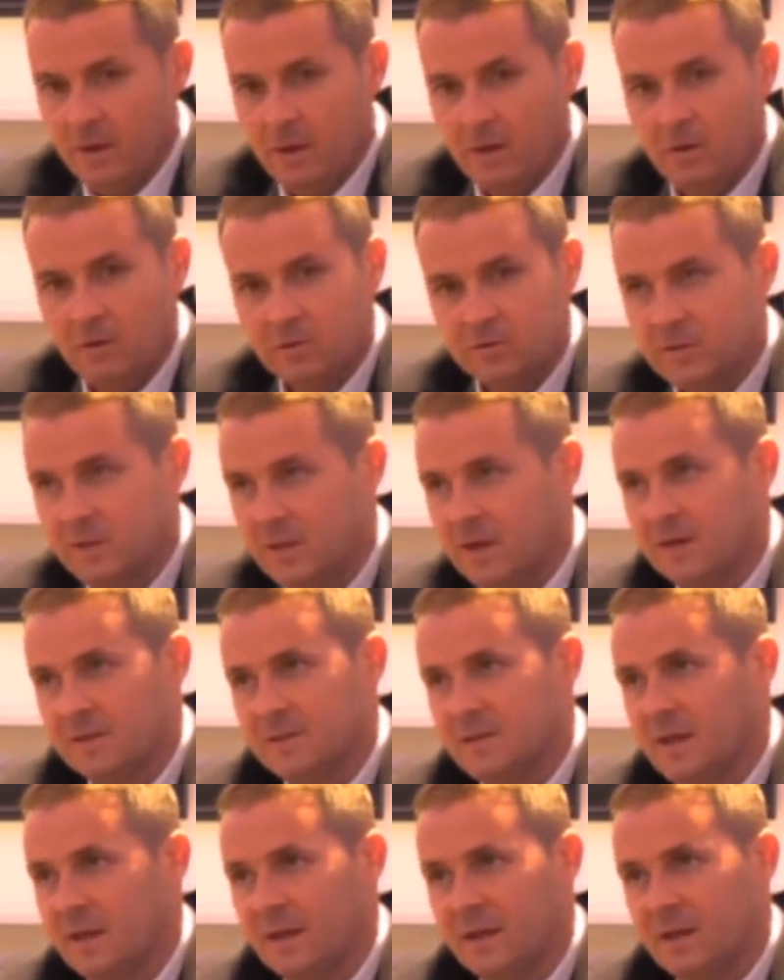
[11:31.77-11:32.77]
lots of young
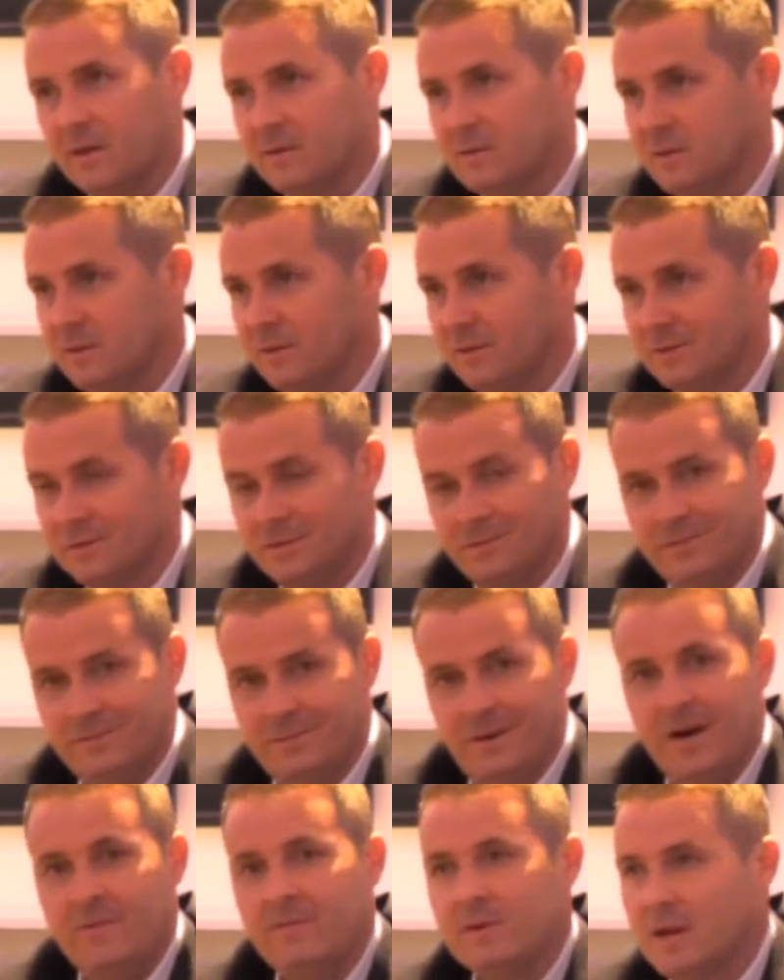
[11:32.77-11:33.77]
talent going to lots
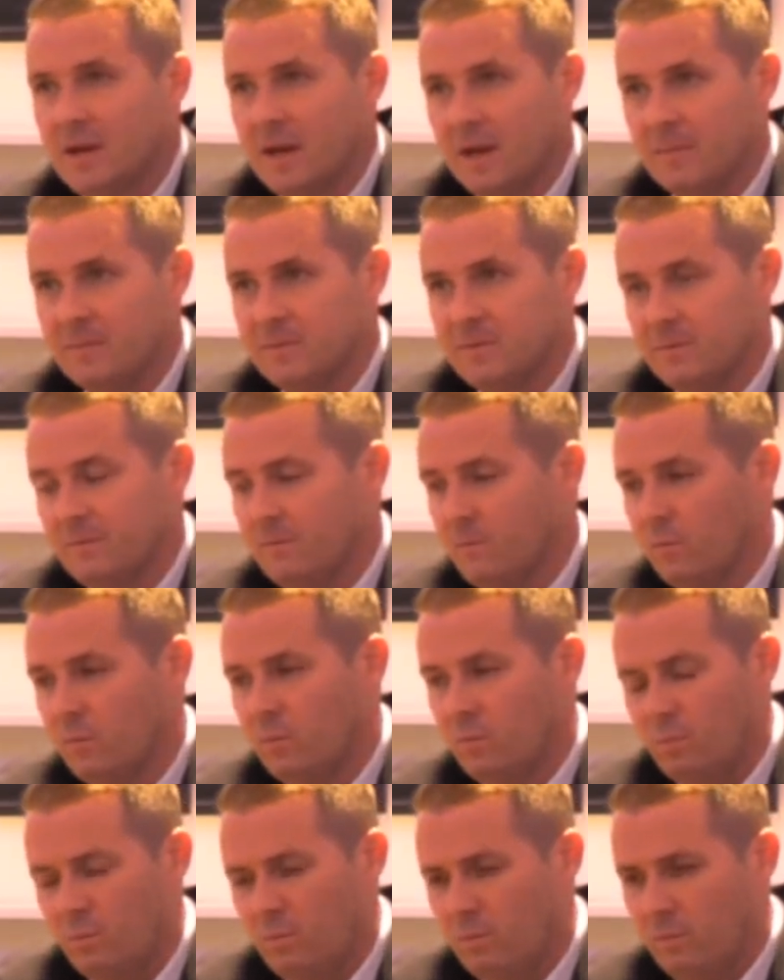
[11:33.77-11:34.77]
of other clubs,
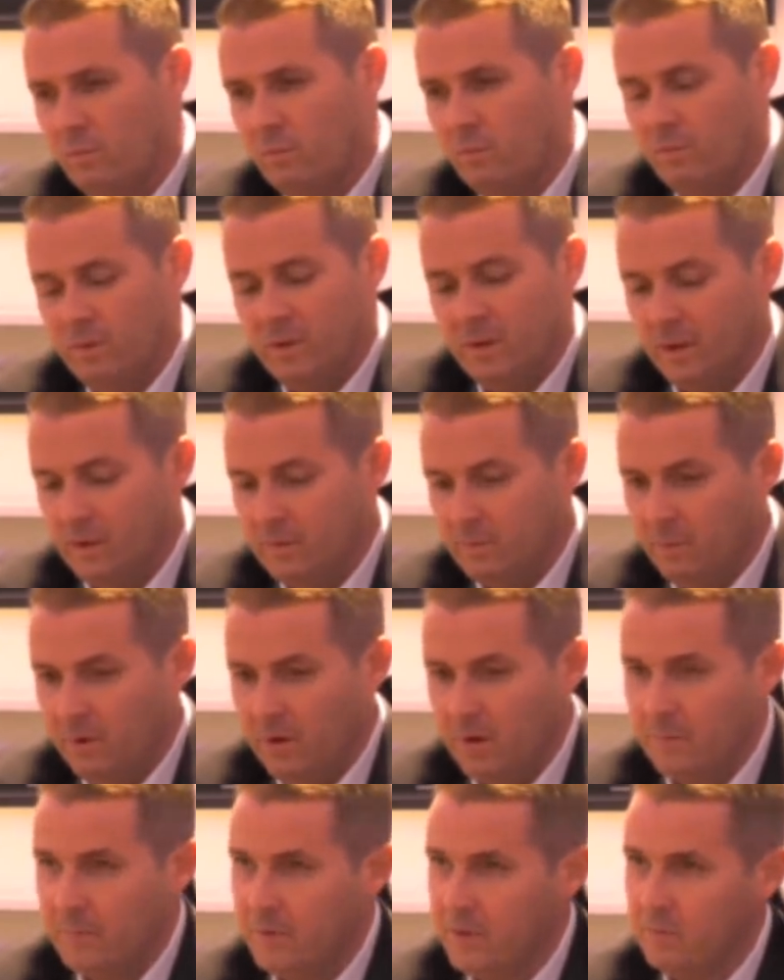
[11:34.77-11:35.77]
and in
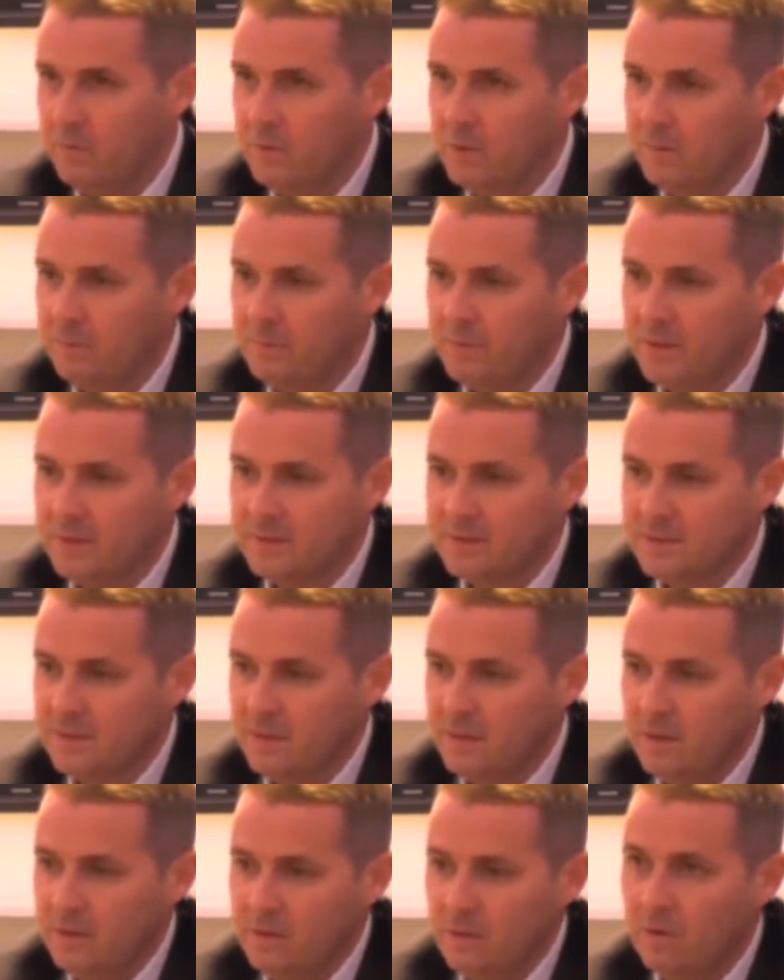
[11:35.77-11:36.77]
my opinion, we're the
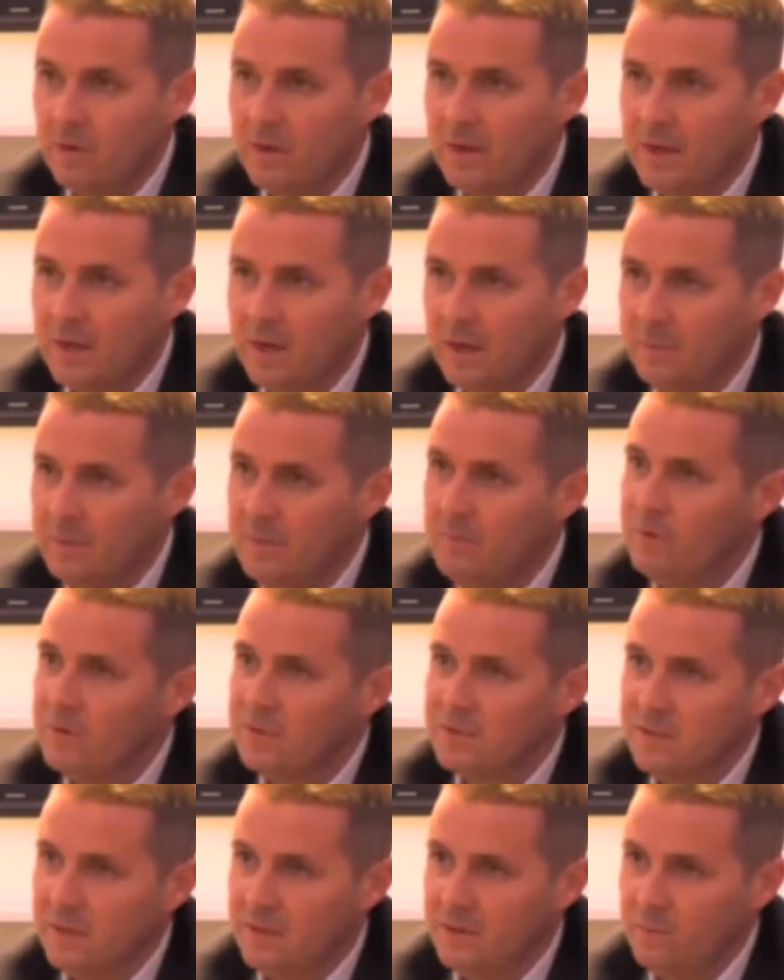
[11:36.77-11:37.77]
biggest non-league club in
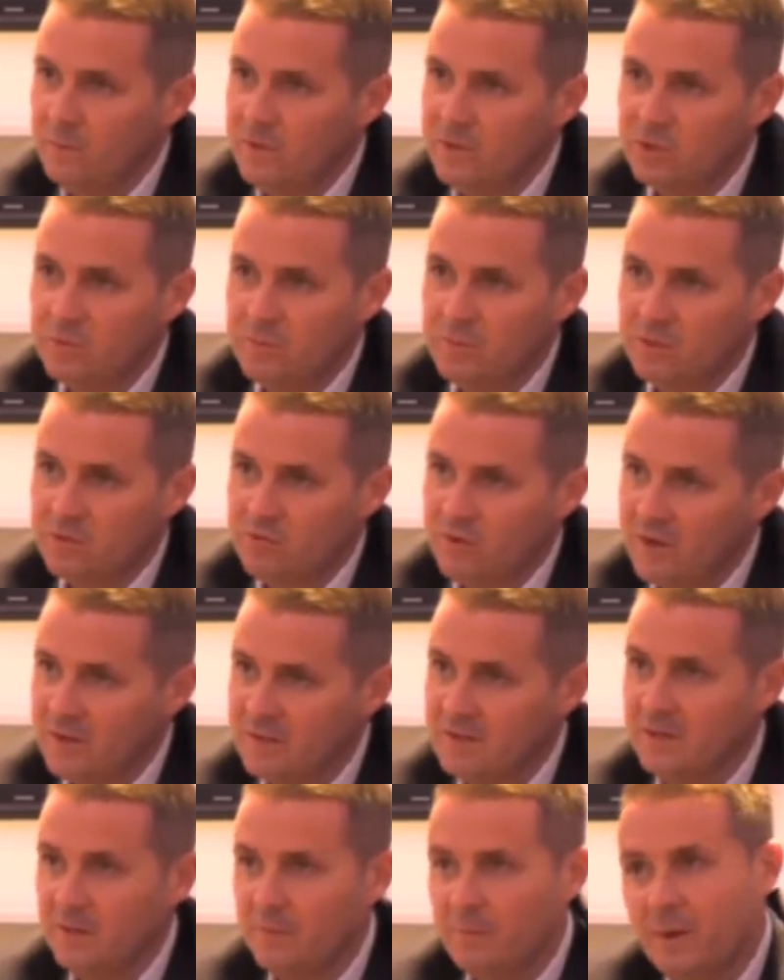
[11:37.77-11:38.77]
West London. We should be
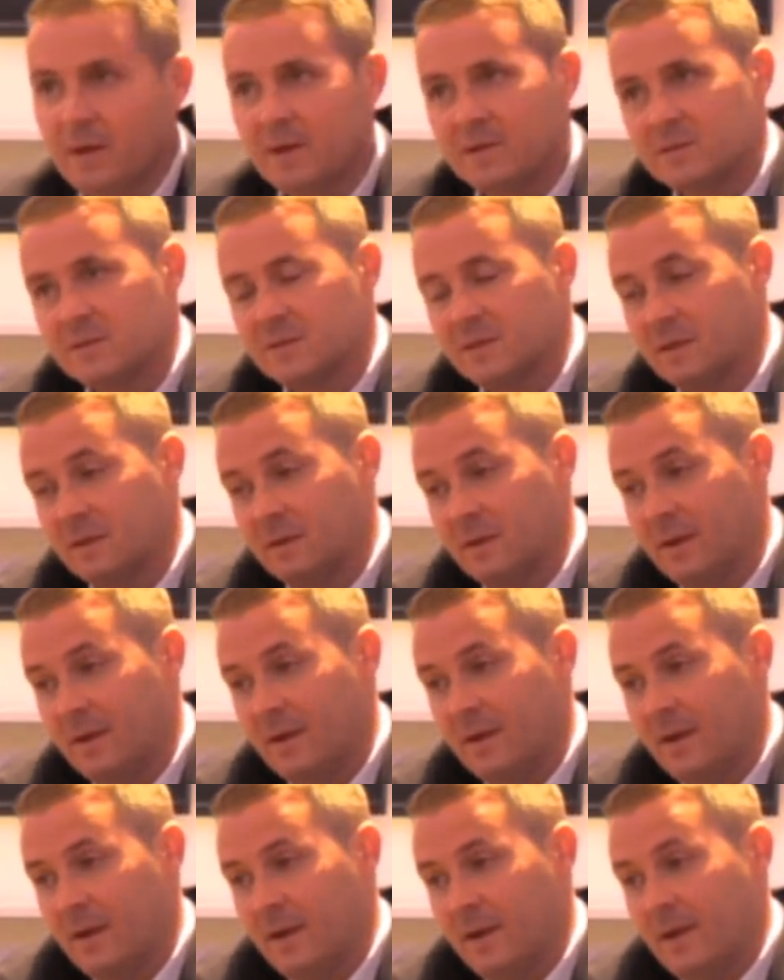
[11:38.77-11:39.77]
attracting the best, and
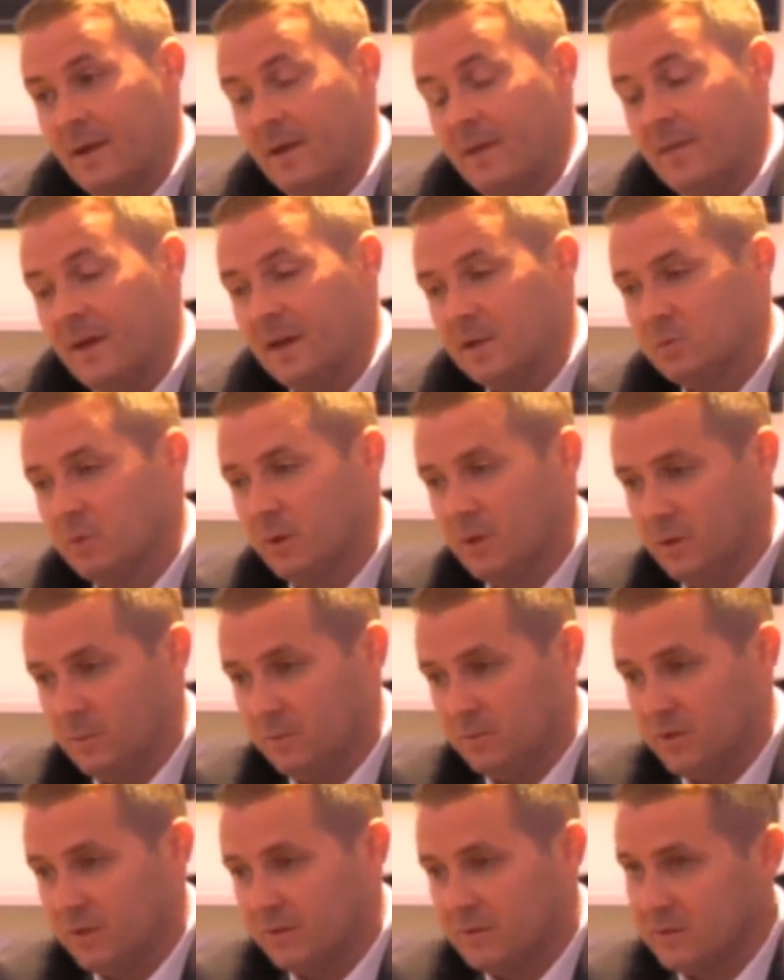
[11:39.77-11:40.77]
that's one of the
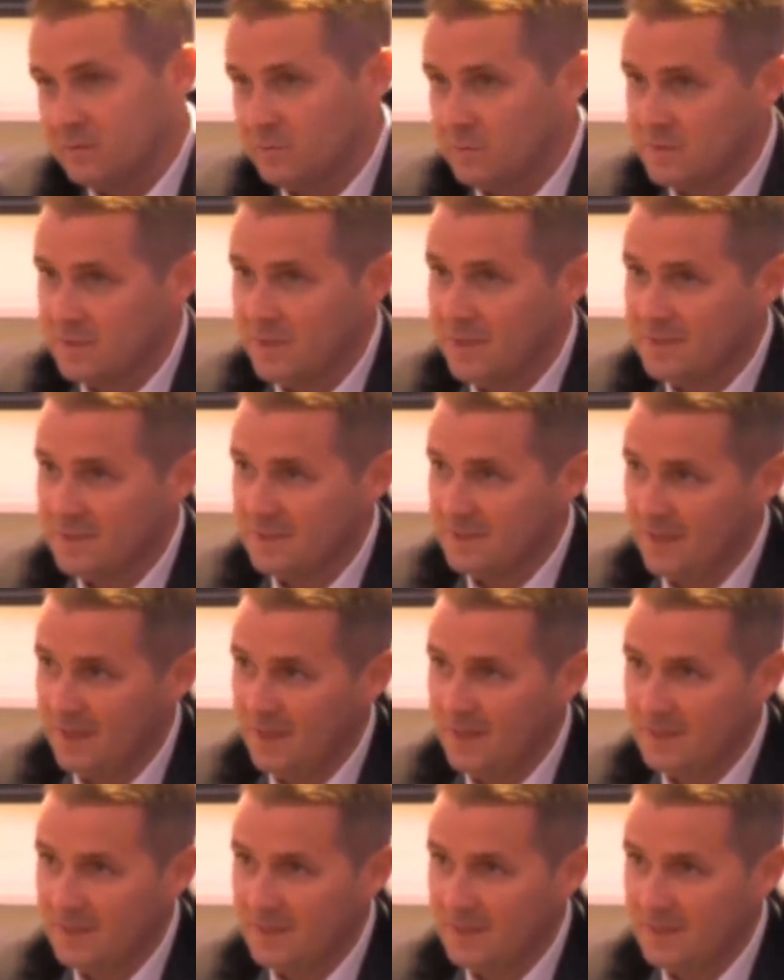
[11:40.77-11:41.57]
objectives we set to Dean.